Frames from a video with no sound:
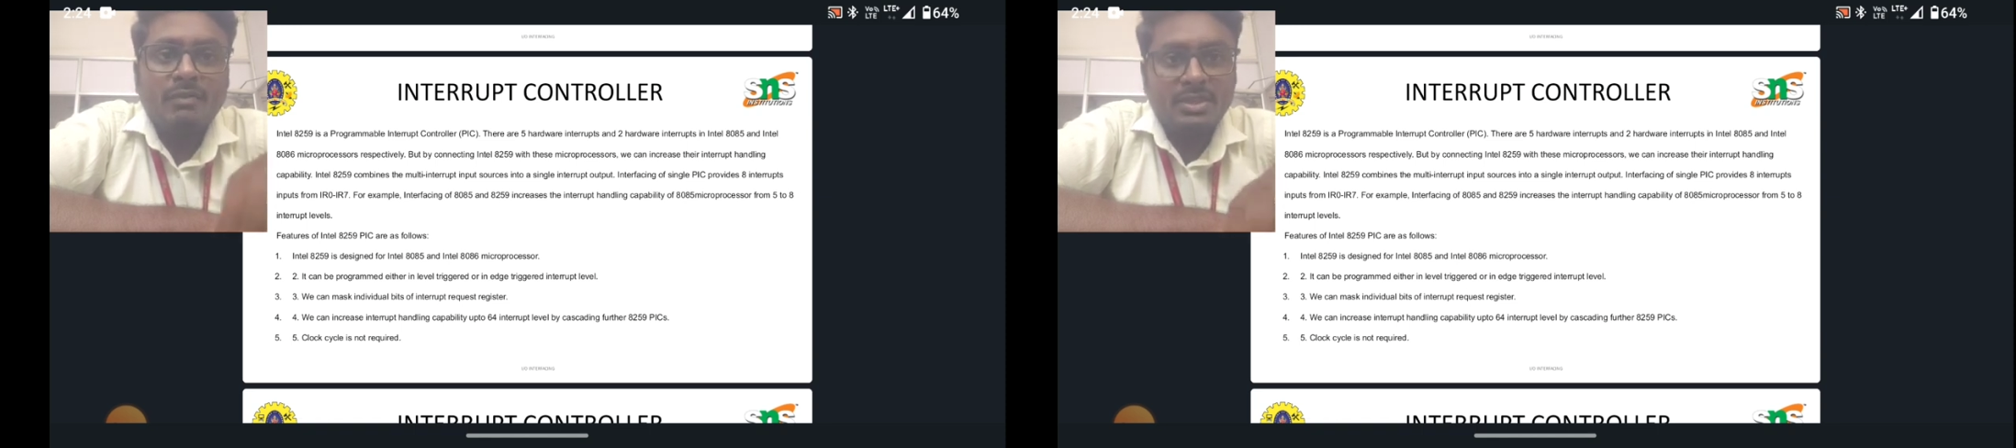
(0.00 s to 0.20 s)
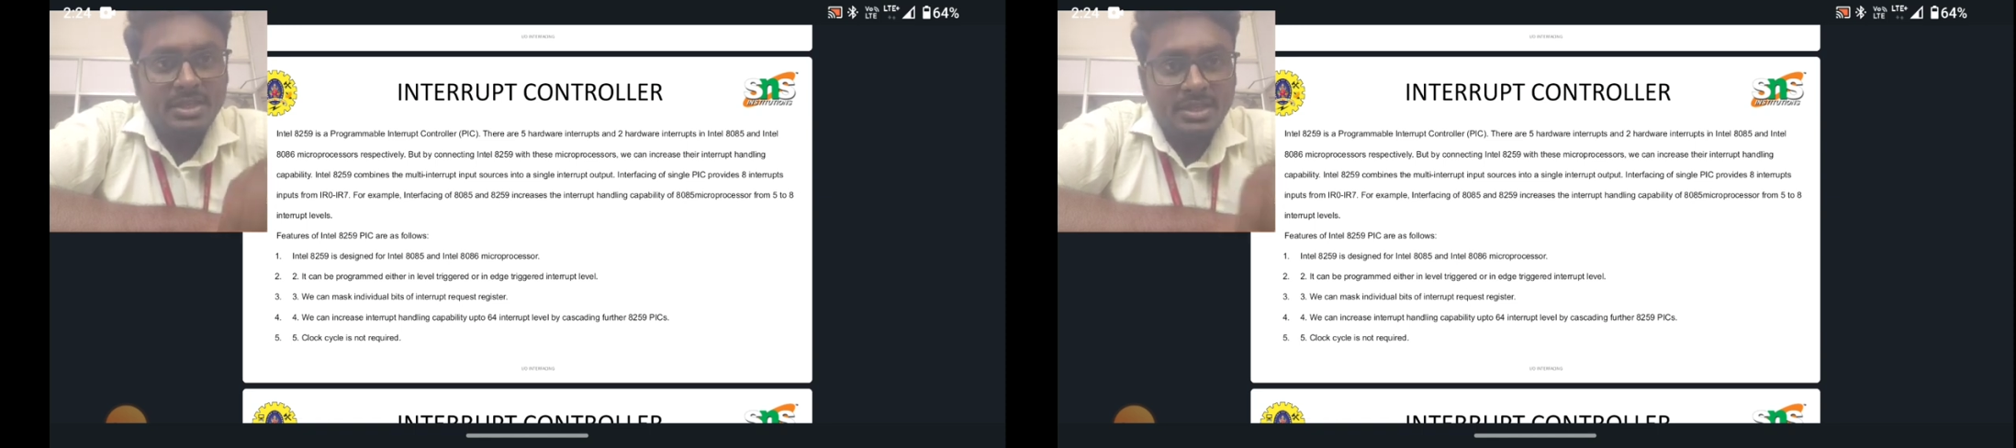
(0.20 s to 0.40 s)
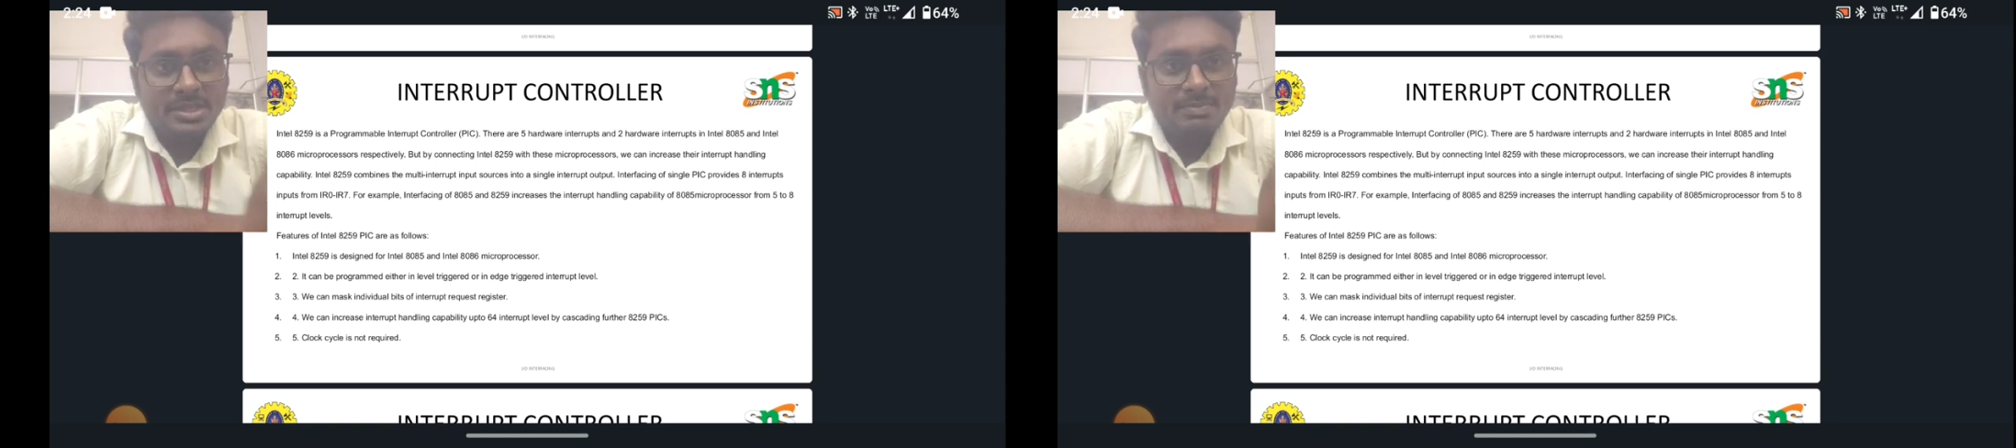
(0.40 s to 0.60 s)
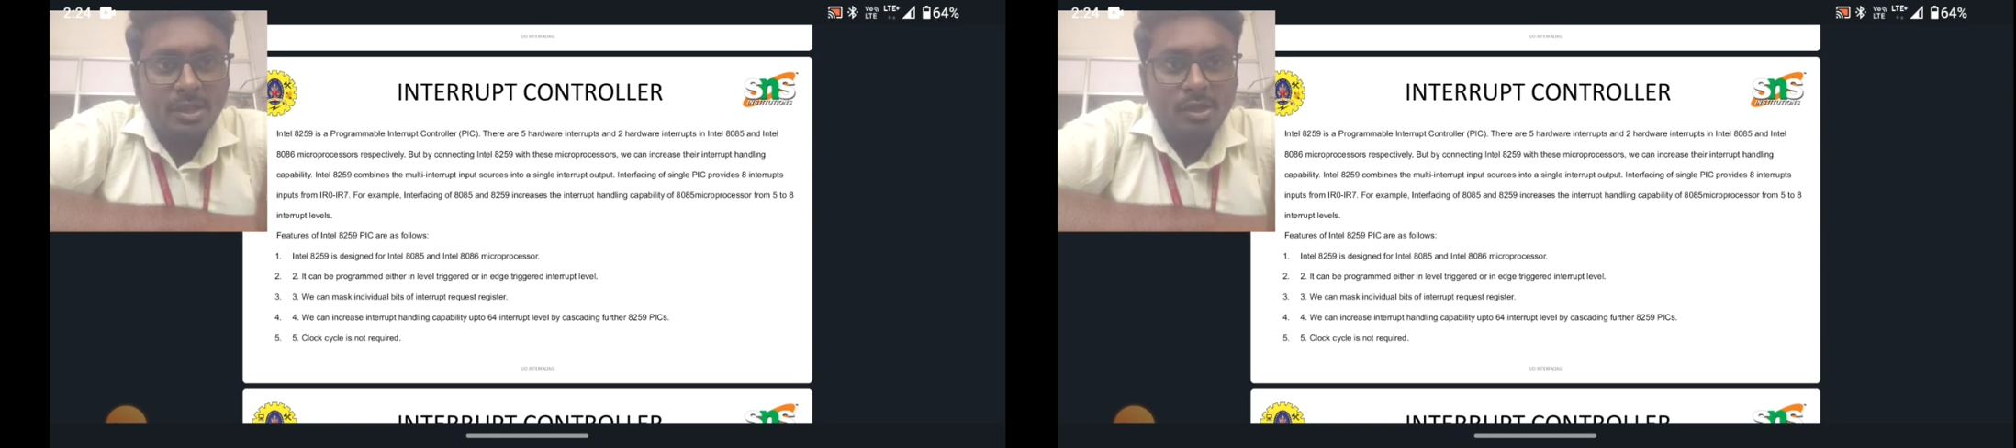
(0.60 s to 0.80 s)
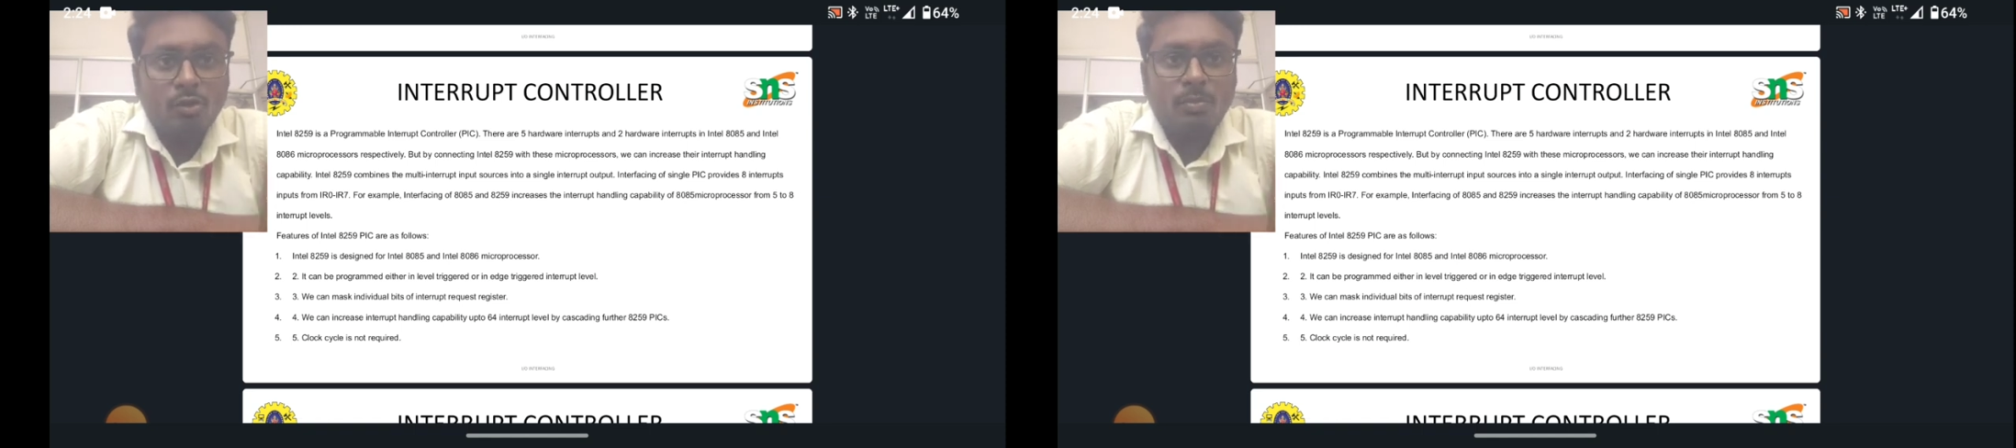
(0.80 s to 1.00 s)
these
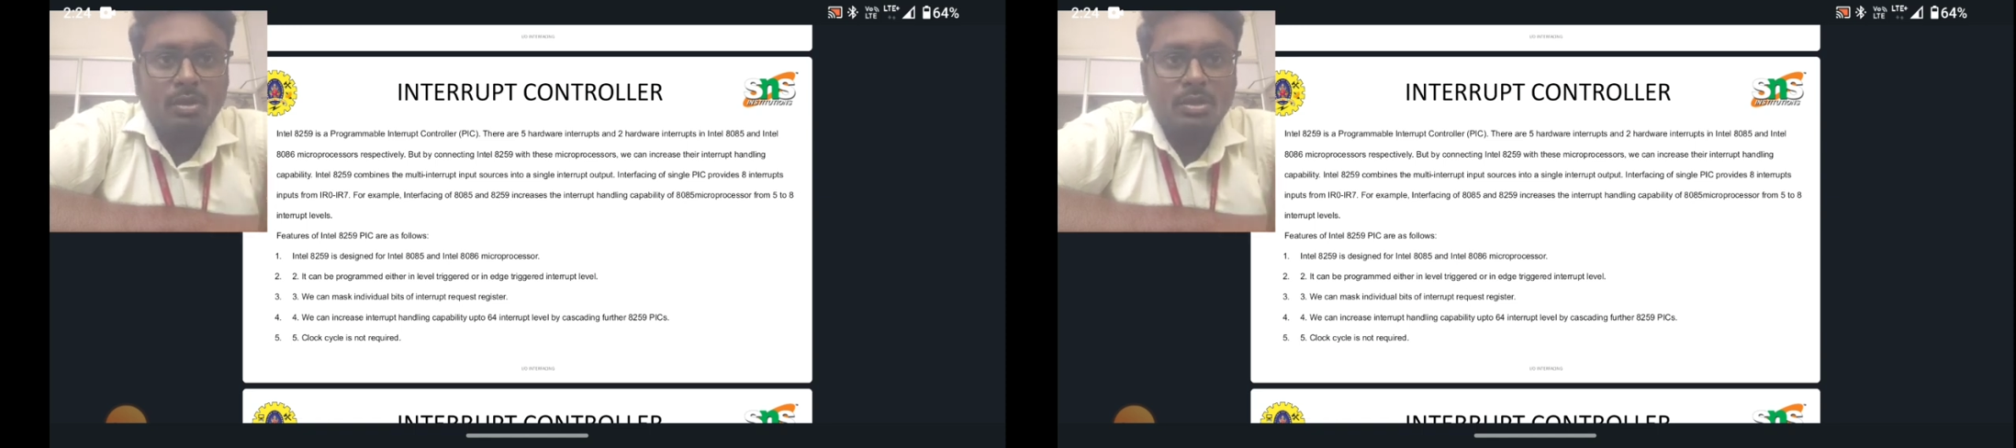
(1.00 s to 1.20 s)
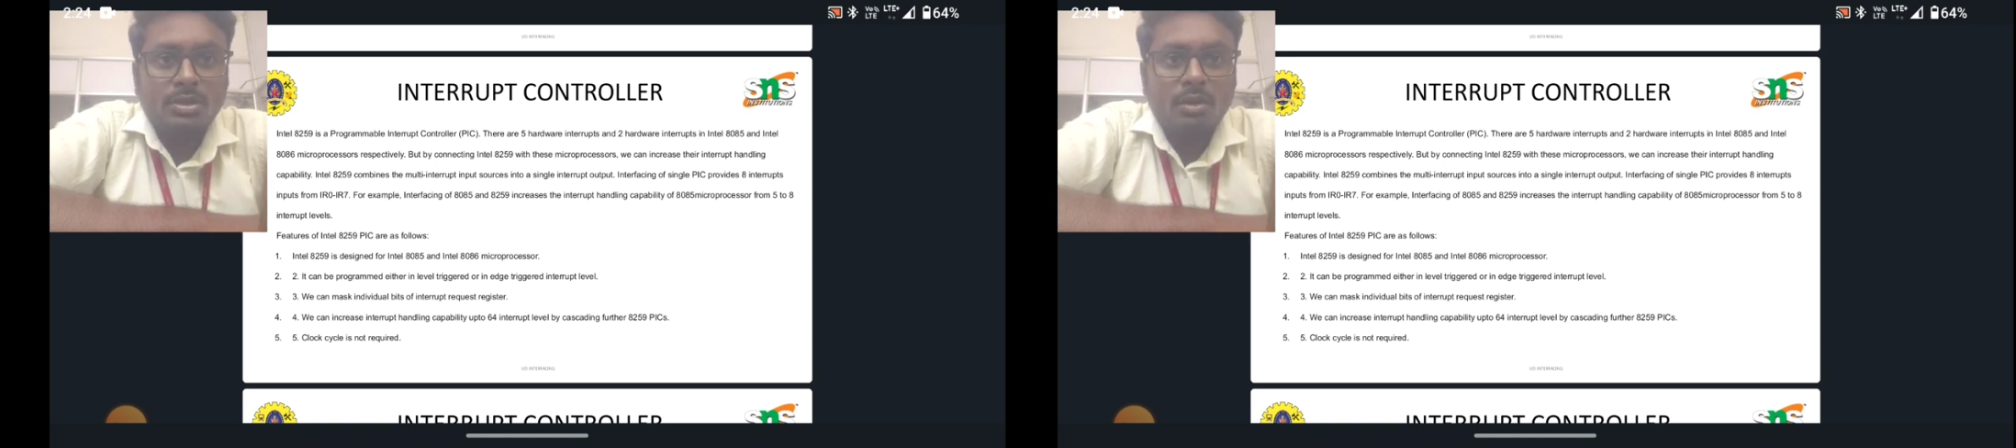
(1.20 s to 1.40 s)
microprocessor,